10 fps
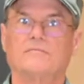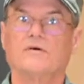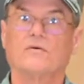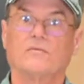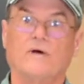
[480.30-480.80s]

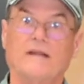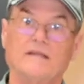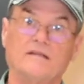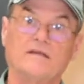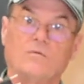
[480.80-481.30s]
but I
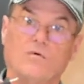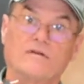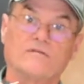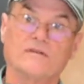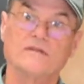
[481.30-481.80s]
did get one
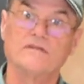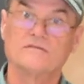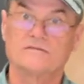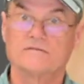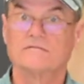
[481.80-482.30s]
of
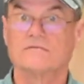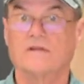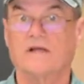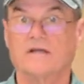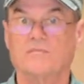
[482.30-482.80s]
these
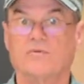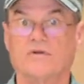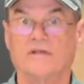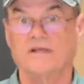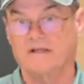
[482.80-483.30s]
that I could
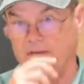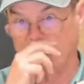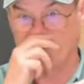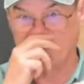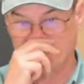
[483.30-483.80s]
plug in. I'm
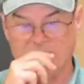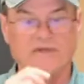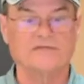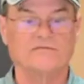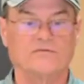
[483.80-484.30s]
pretty sure
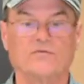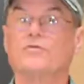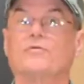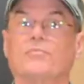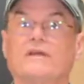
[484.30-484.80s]
that's for
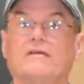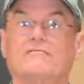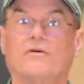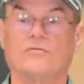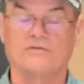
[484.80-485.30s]

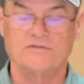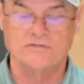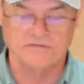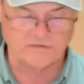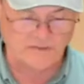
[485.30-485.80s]
European
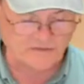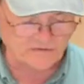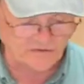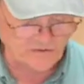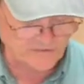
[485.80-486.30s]
voltages, so that's
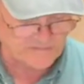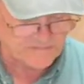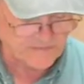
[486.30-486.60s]
here.